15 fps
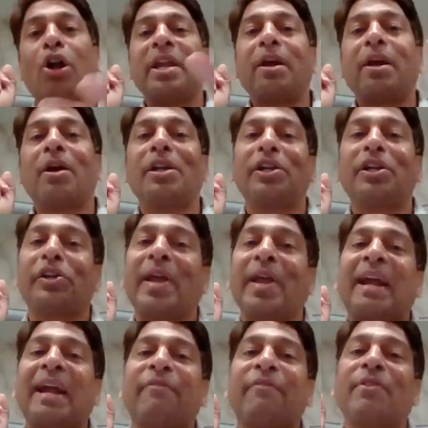got a
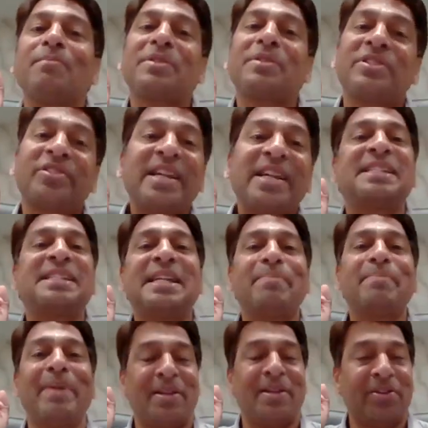contract from Sri
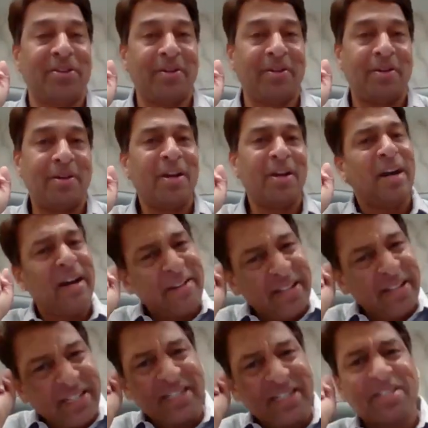Cement,
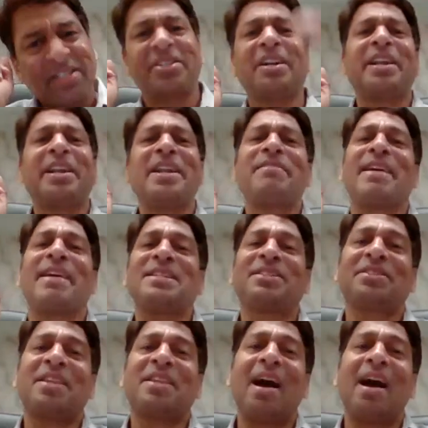registered in
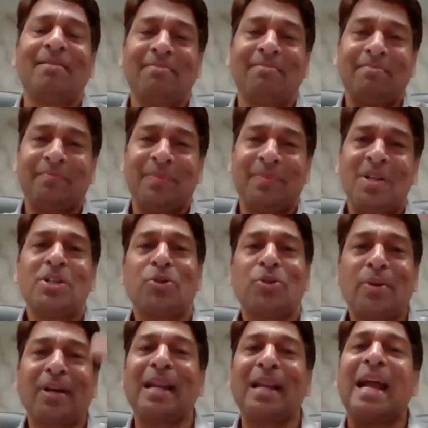Rajasthan.
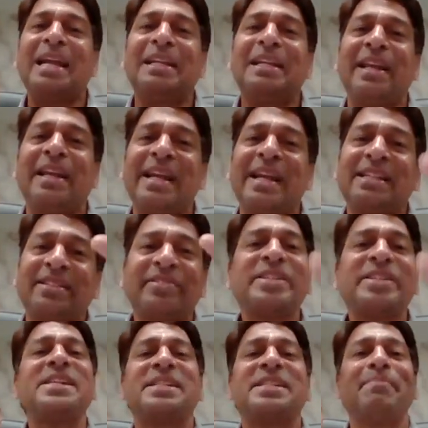So client is
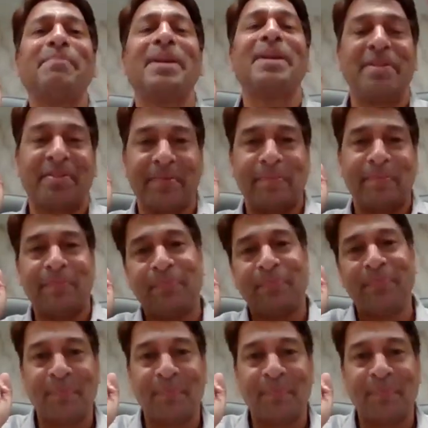Sri Cement.